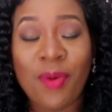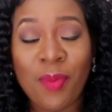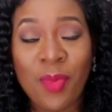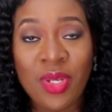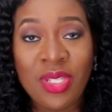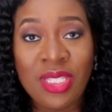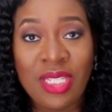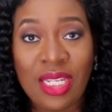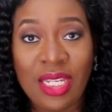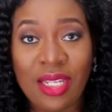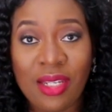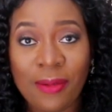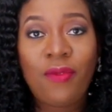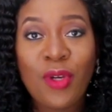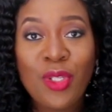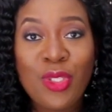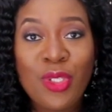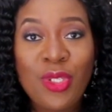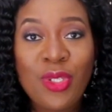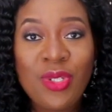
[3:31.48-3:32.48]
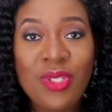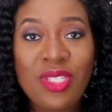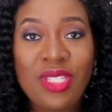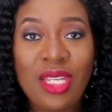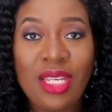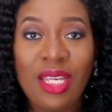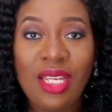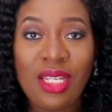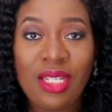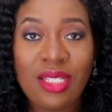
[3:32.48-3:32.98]
for Monday. For
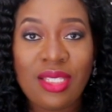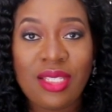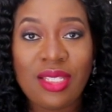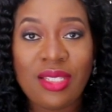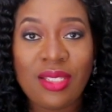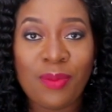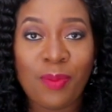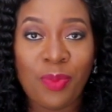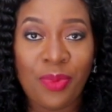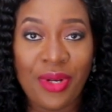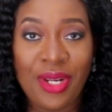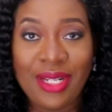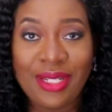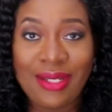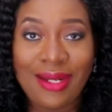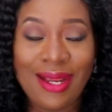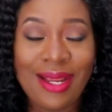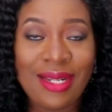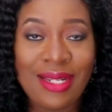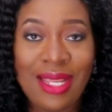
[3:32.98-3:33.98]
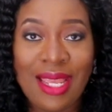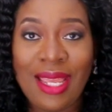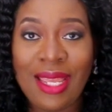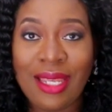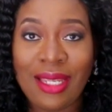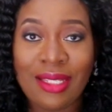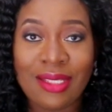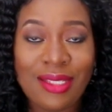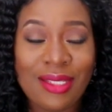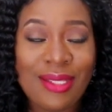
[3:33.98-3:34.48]
Tuesday, it is bread and
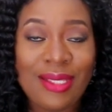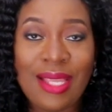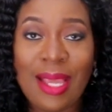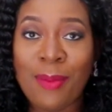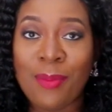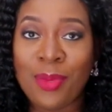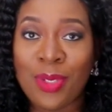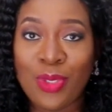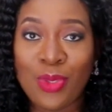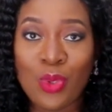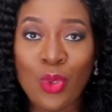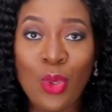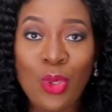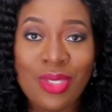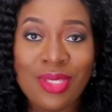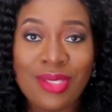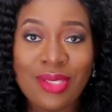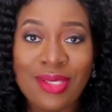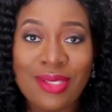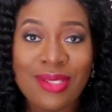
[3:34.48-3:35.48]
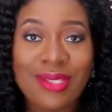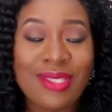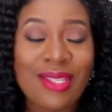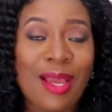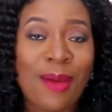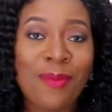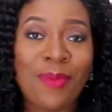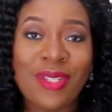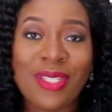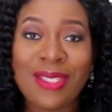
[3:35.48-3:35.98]
egg. This can be toast, this
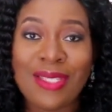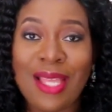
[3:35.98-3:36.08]
can be